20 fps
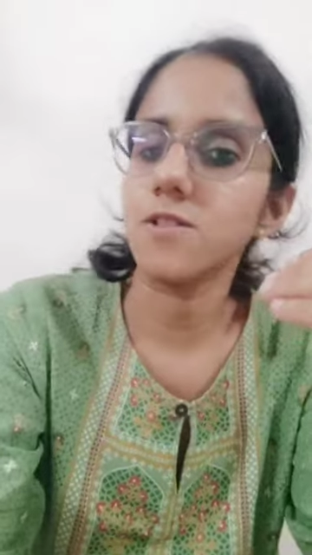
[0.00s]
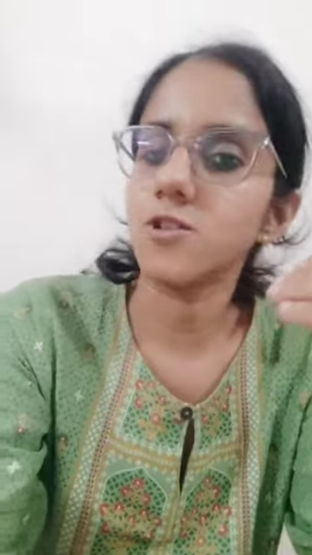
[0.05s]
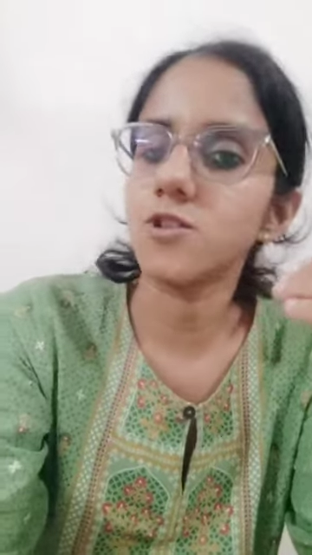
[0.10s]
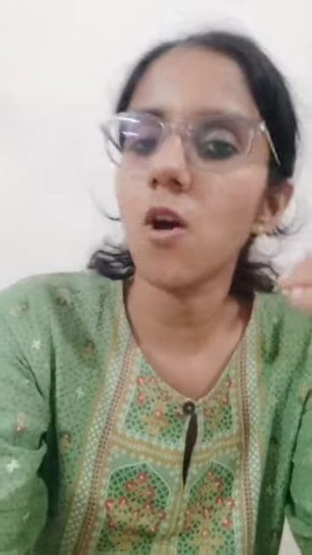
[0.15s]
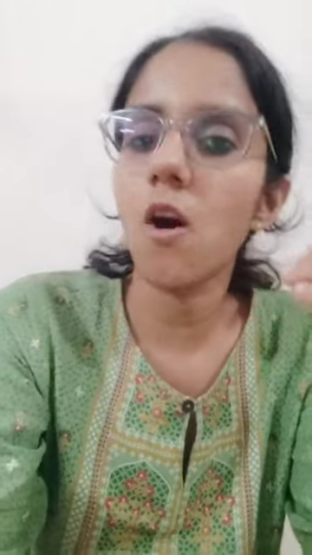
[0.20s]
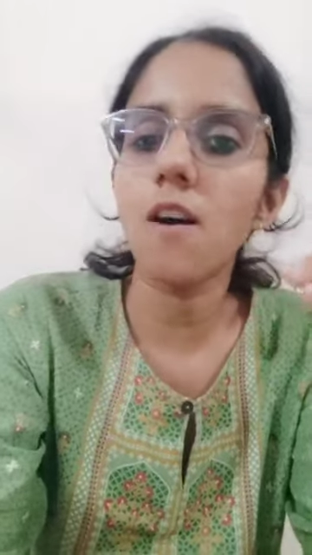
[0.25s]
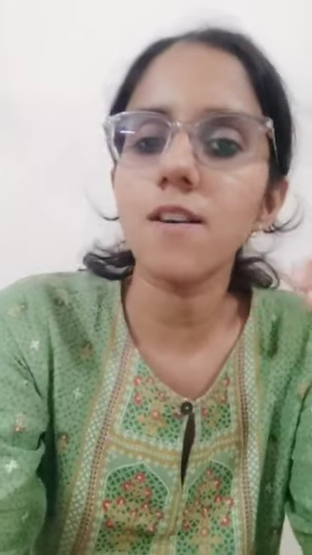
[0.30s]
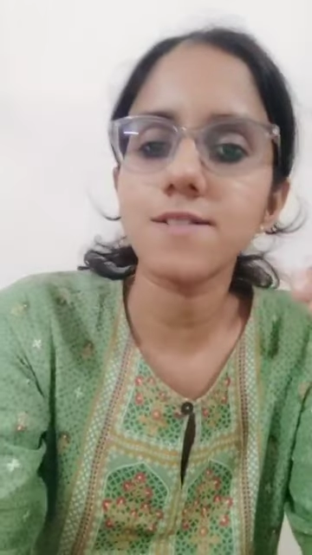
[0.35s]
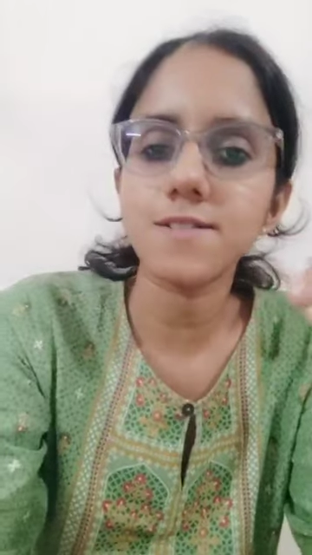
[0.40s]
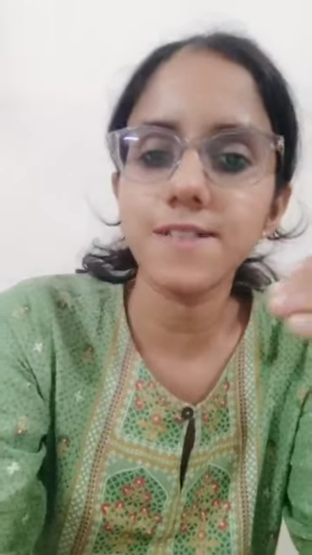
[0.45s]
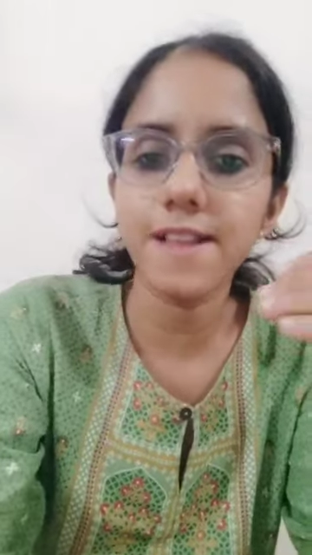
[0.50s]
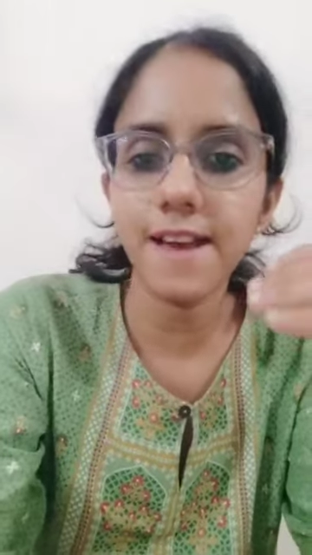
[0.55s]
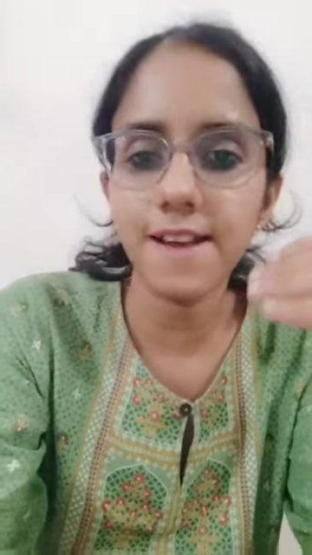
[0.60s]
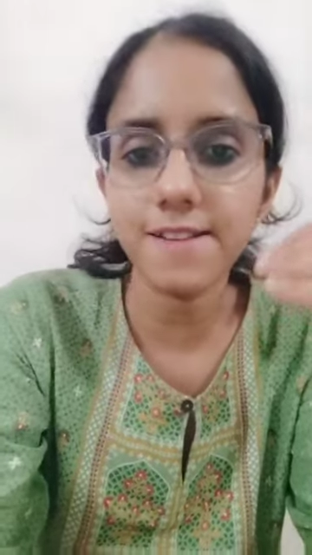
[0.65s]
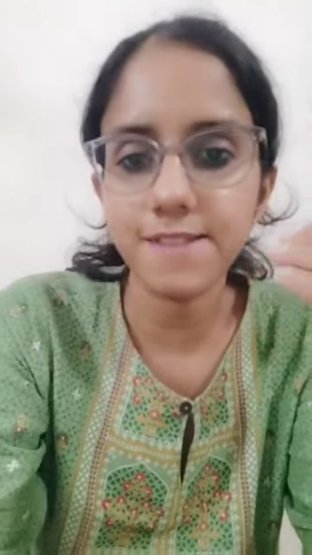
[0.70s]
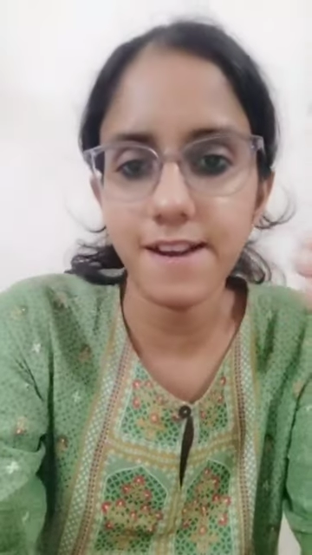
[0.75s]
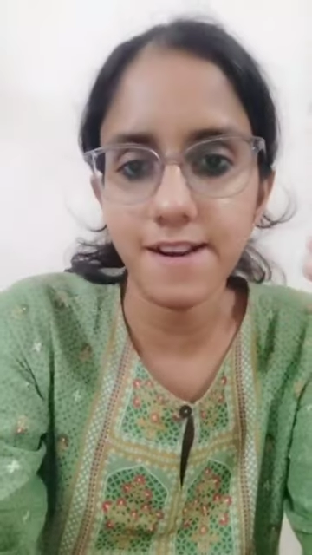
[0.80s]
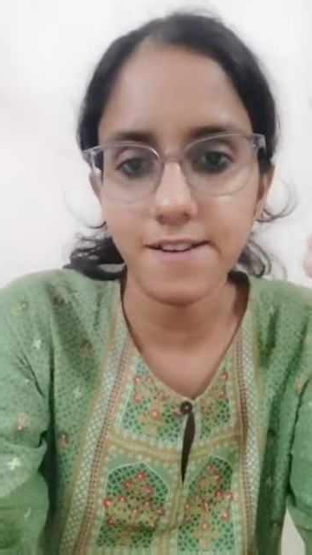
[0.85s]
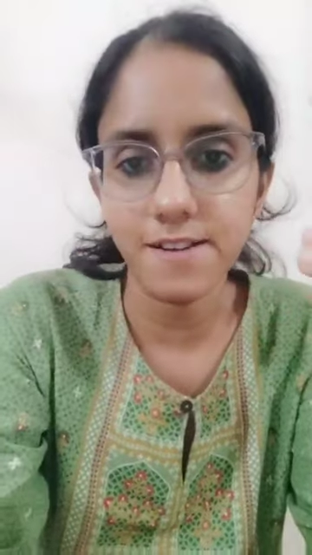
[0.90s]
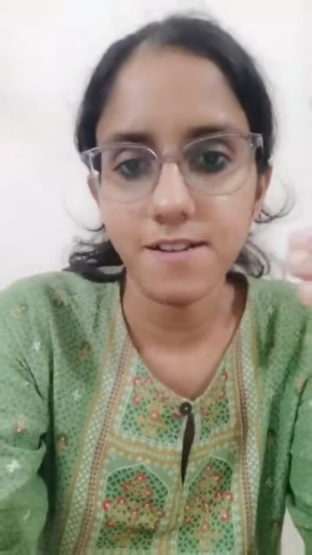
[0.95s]
talks
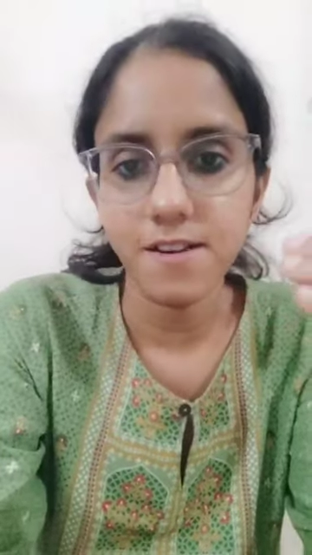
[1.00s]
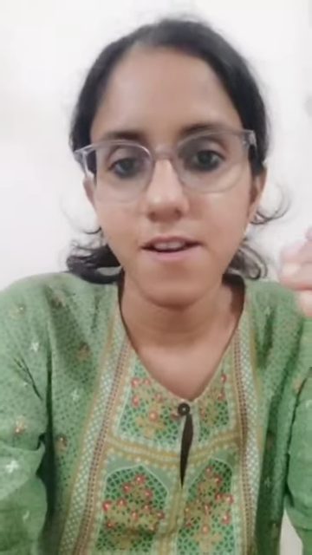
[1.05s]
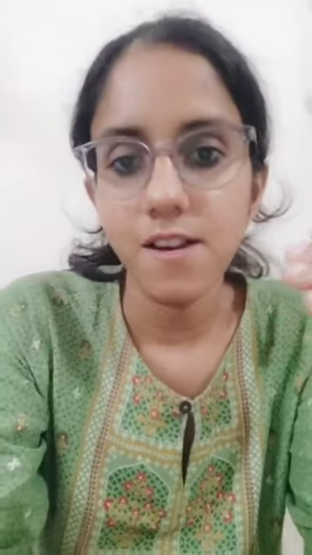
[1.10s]
like that,